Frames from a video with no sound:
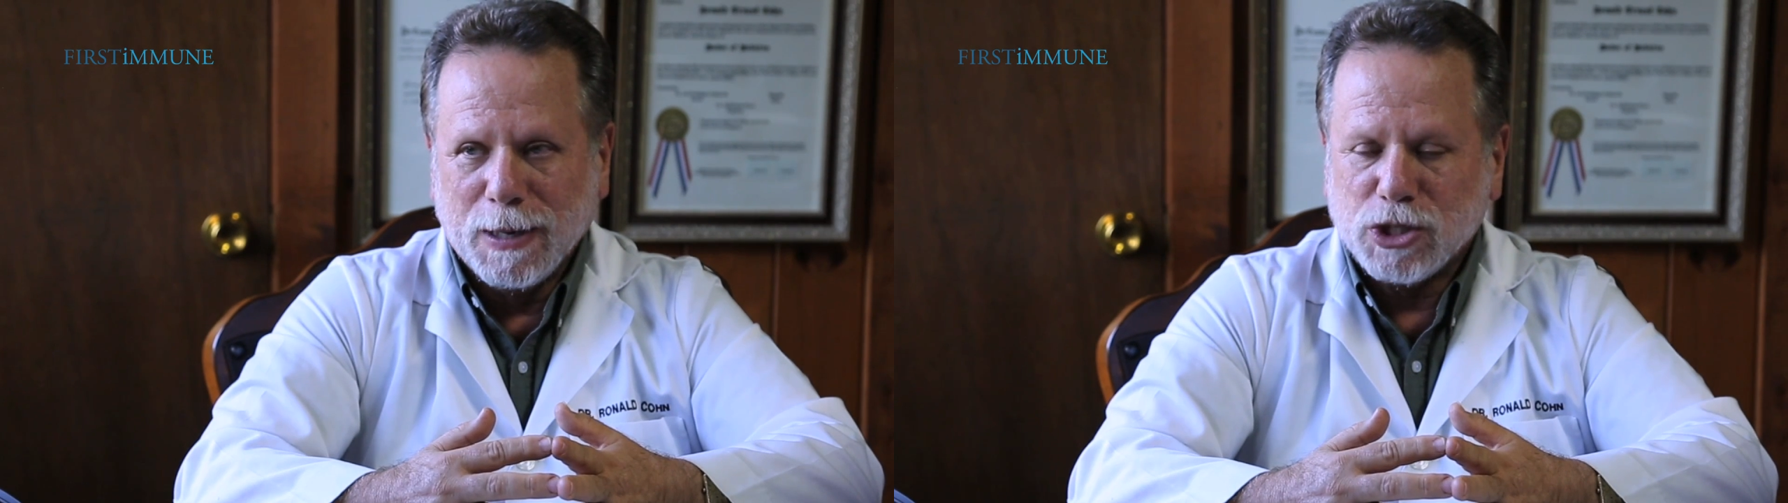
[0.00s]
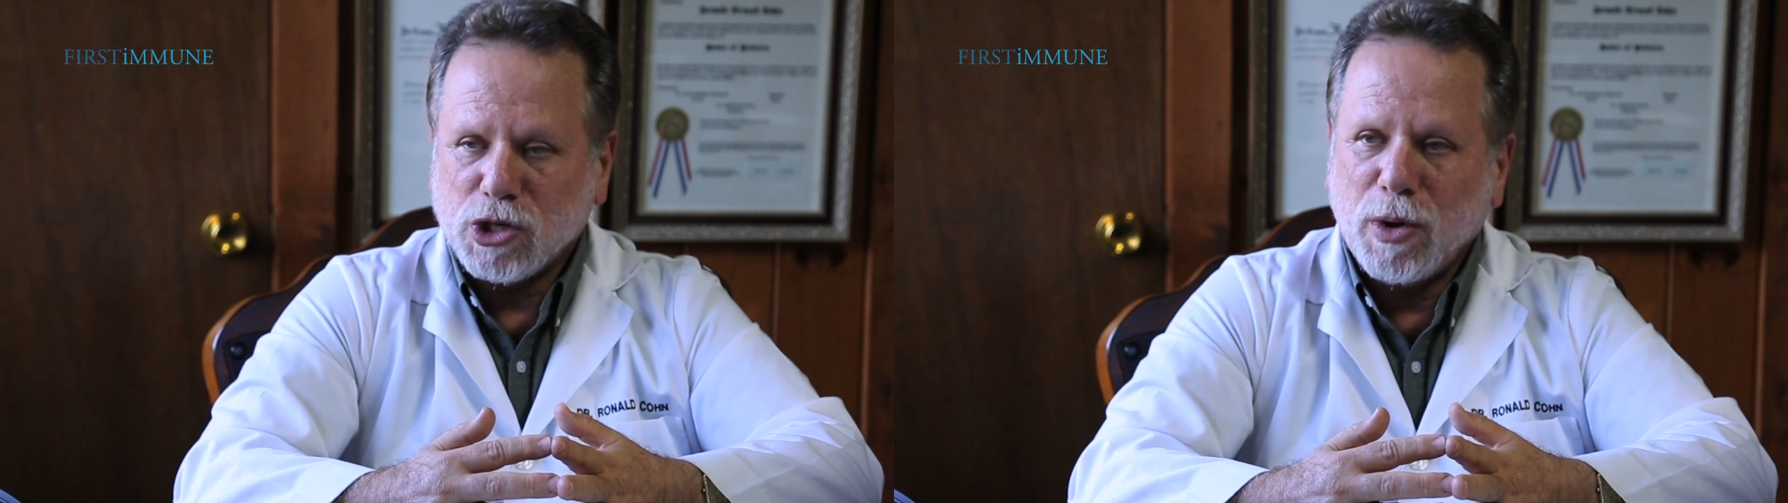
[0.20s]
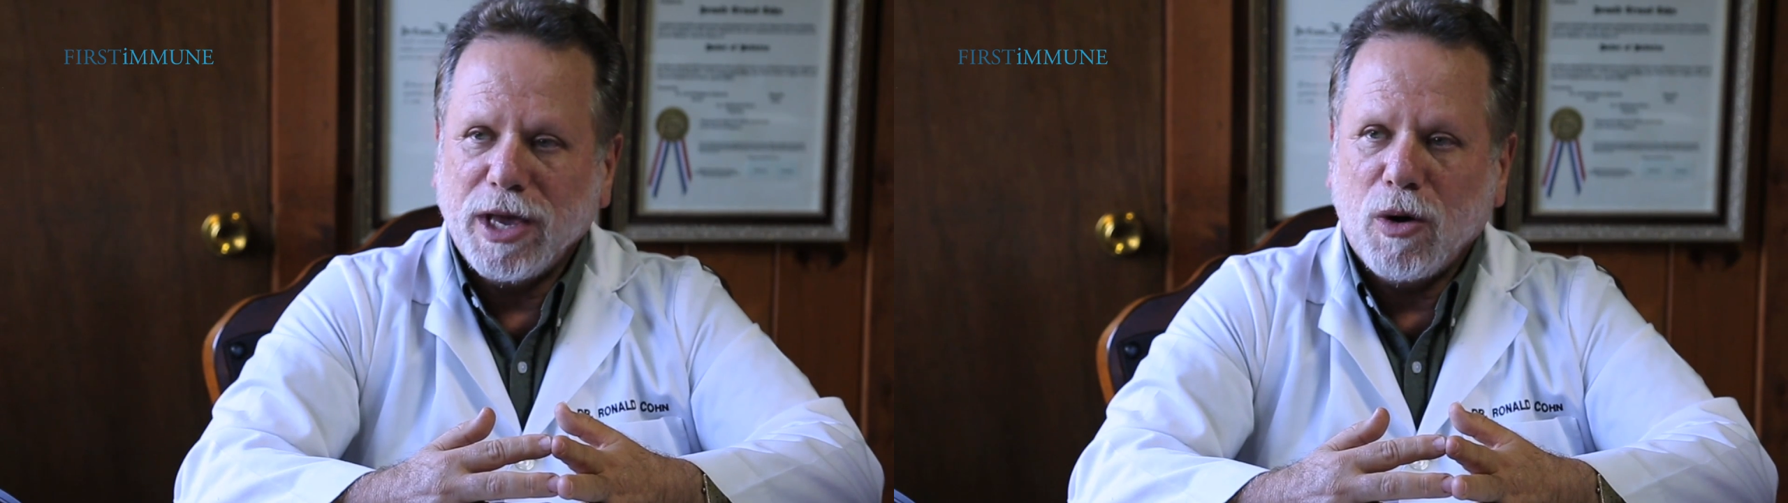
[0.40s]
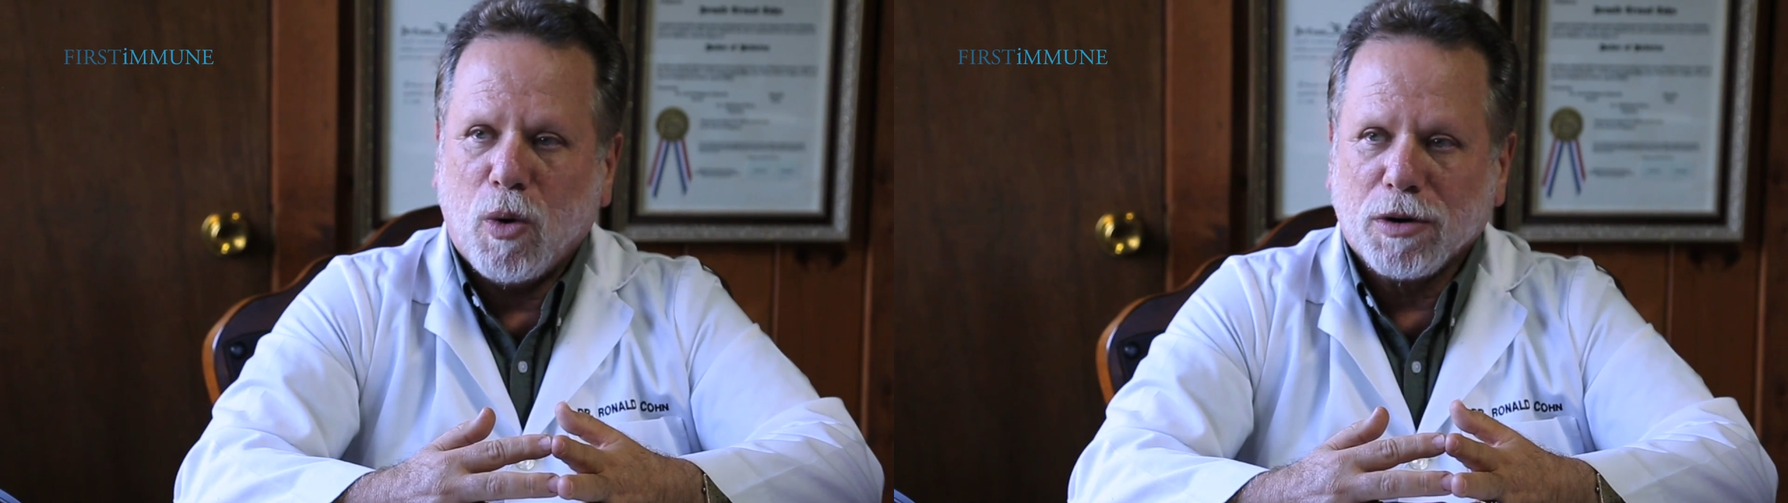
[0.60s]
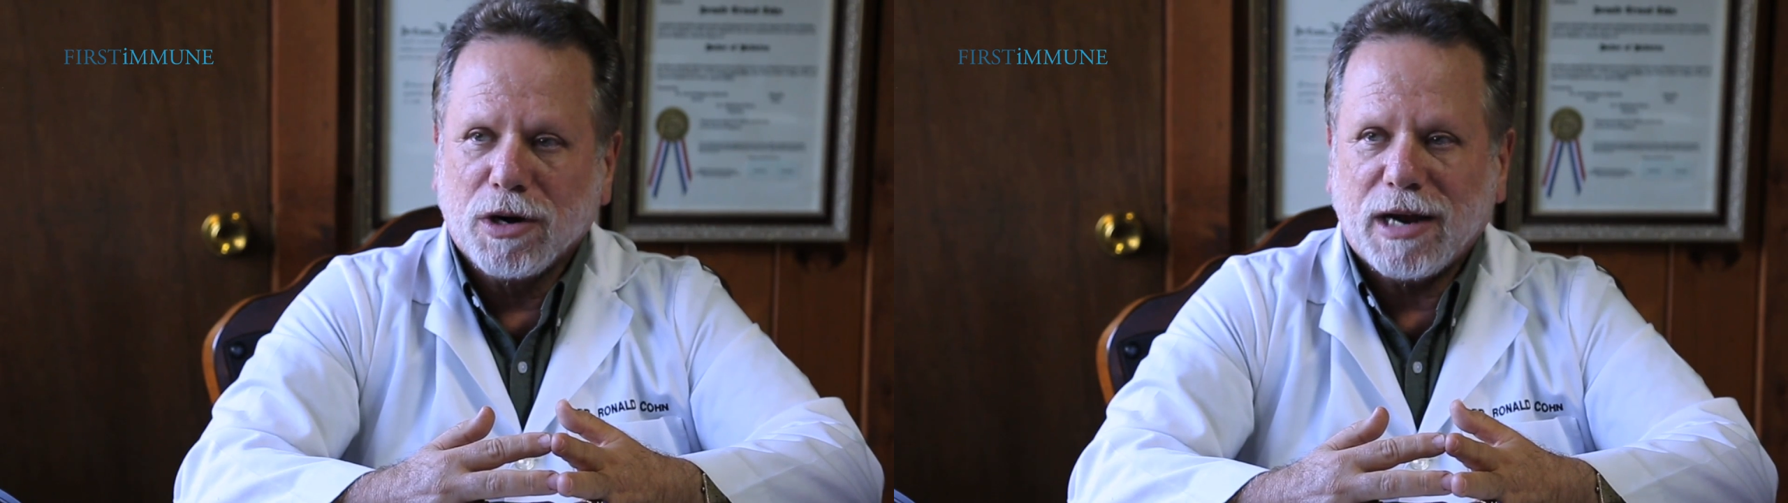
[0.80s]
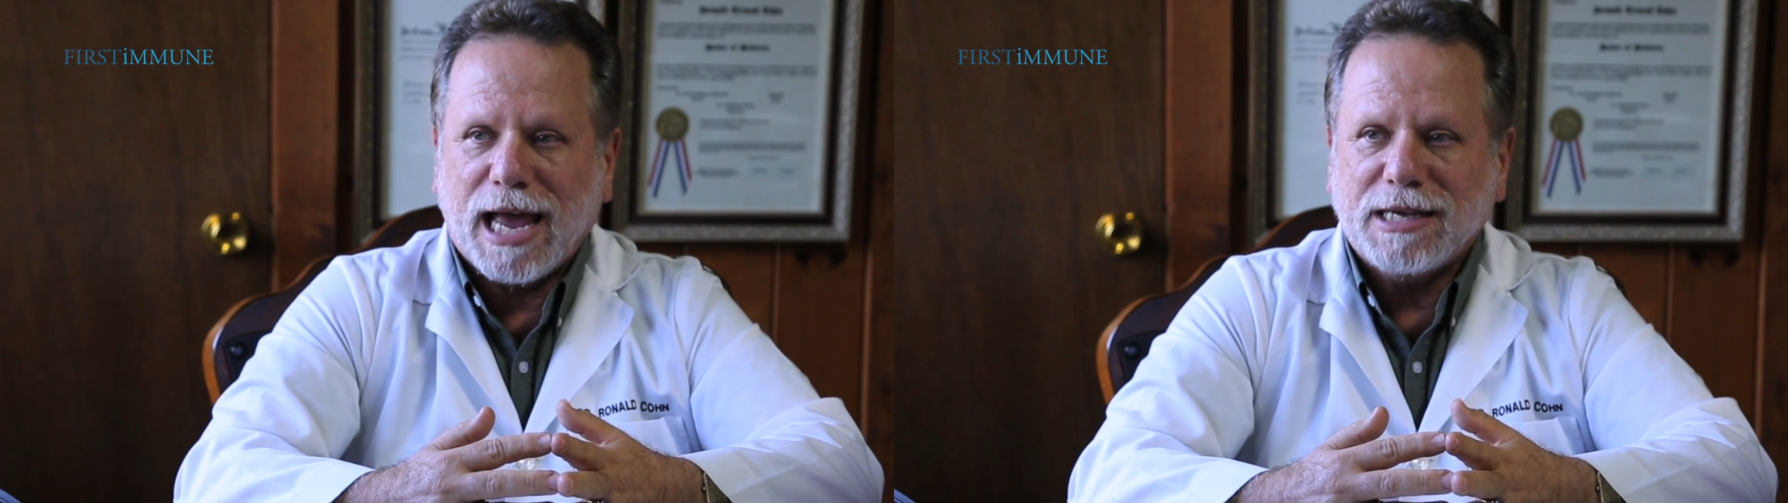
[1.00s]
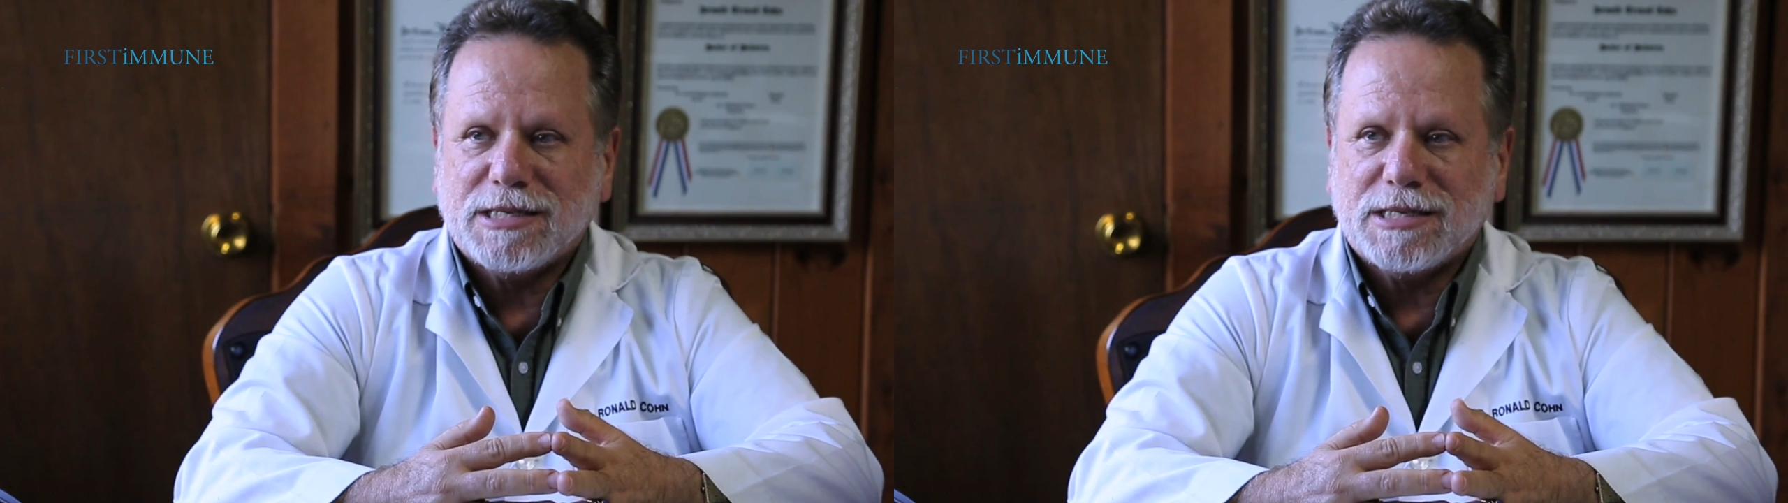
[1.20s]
so he ordered a